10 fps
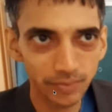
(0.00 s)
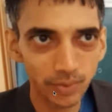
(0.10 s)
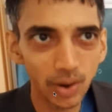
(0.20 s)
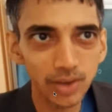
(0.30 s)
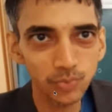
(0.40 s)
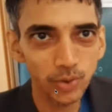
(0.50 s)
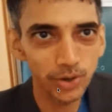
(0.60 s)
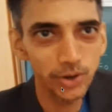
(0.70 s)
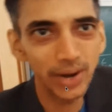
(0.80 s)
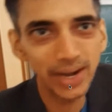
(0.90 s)
Yes, what
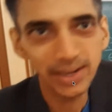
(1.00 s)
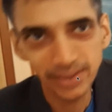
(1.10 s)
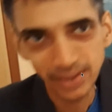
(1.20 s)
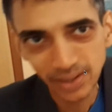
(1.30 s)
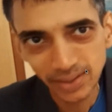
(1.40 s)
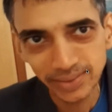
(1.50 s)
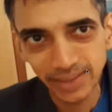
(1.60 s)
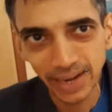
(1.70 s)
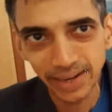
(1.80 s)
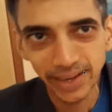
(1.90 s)
did you write there
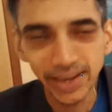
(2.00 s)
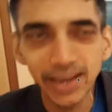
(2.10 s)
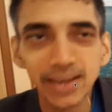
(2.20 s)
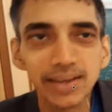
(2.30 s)
that day?